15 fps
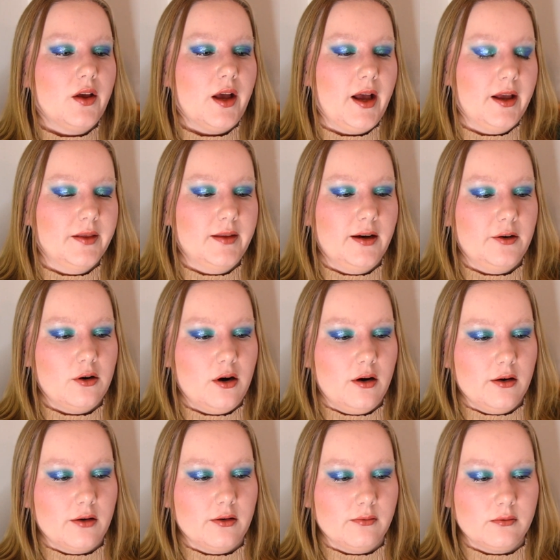and there
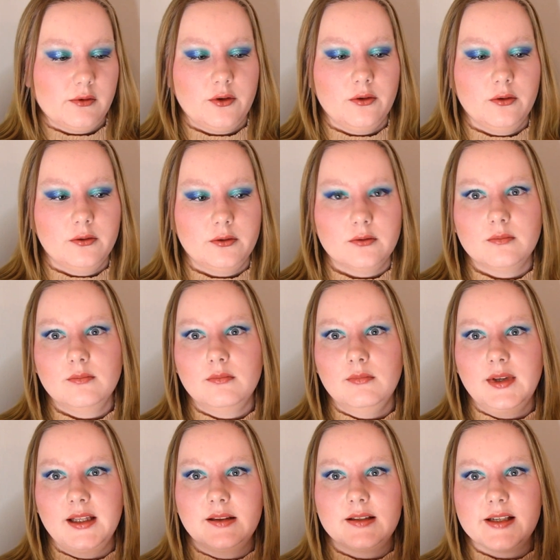are good
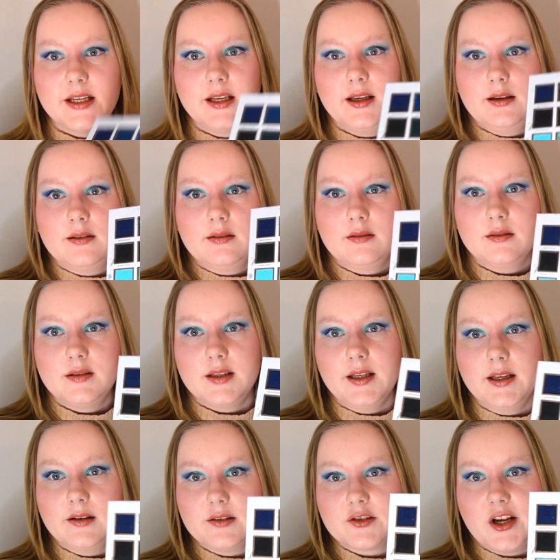minty
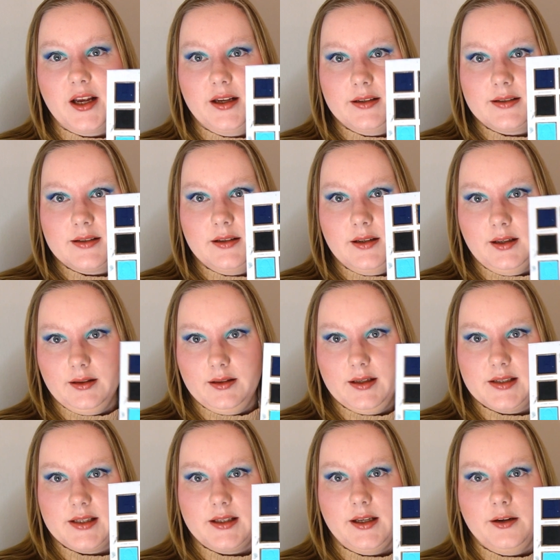teal shades in
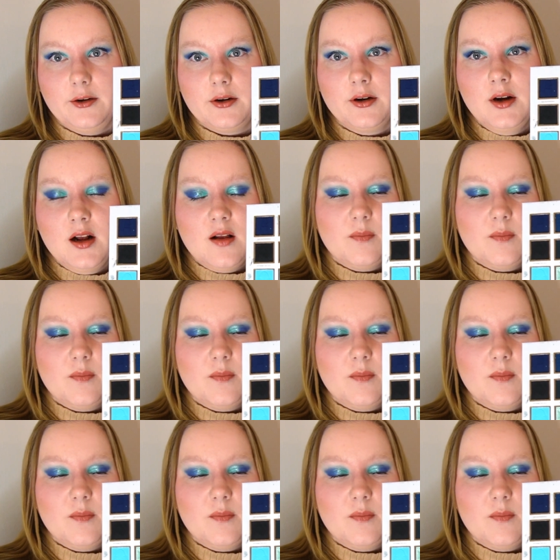this tier.